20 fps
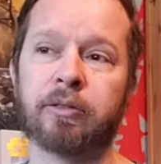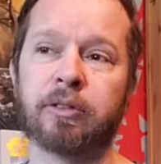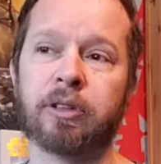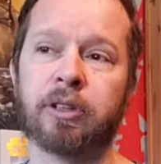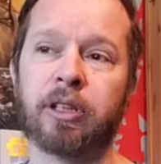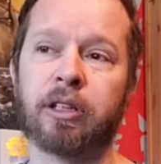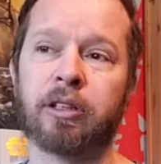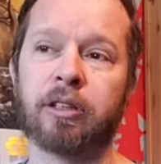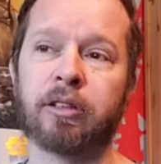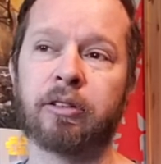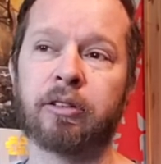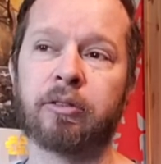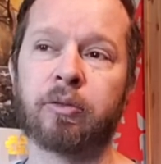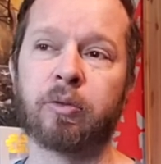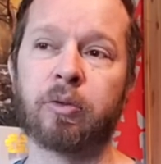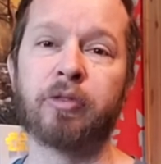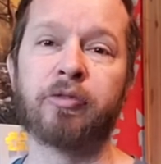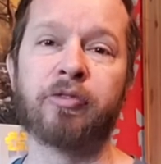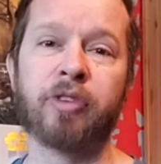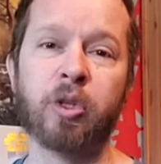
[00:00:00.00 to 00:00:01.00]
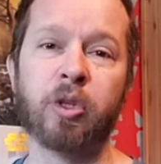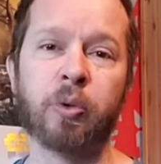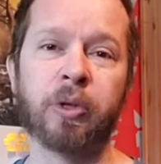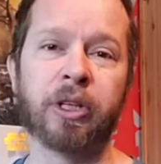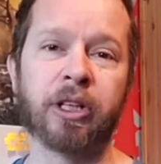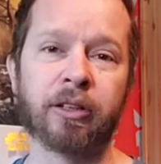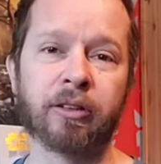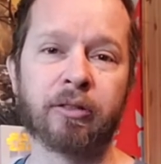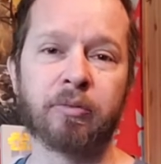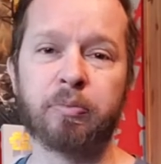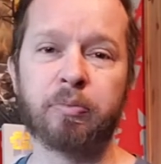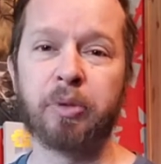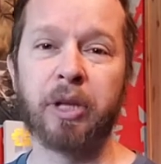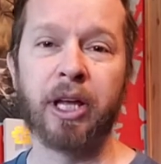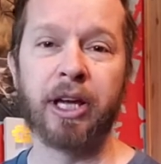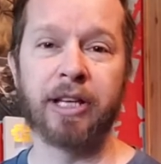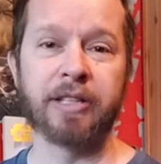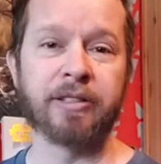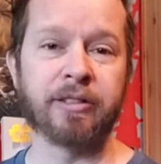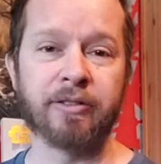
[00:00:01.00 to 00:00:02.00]
uh reviewing
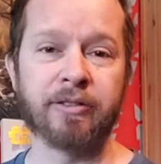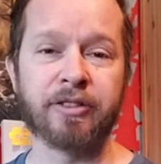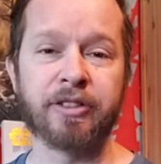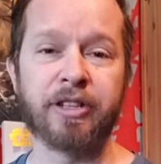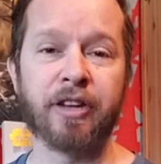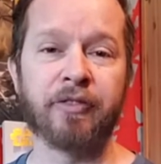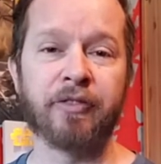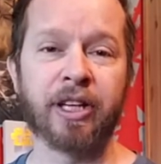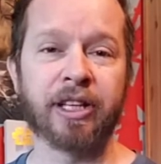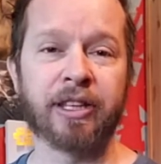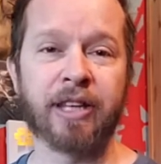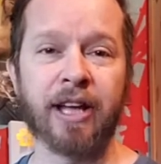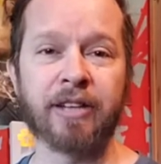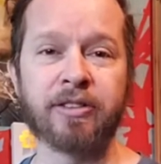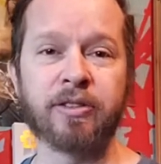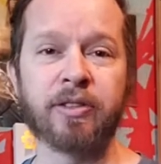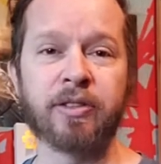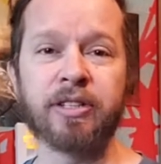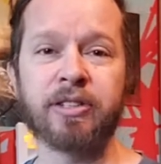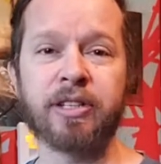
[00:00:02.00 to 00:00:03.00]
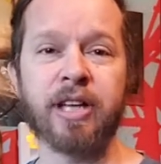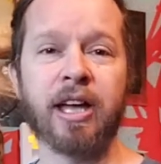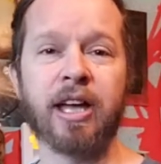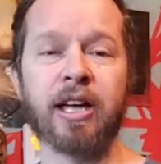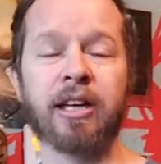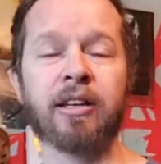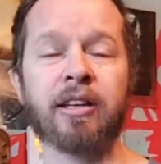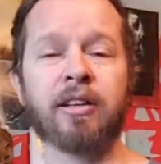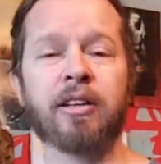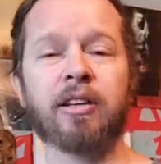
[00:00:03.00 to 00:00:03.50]
place and stuff like that so this guy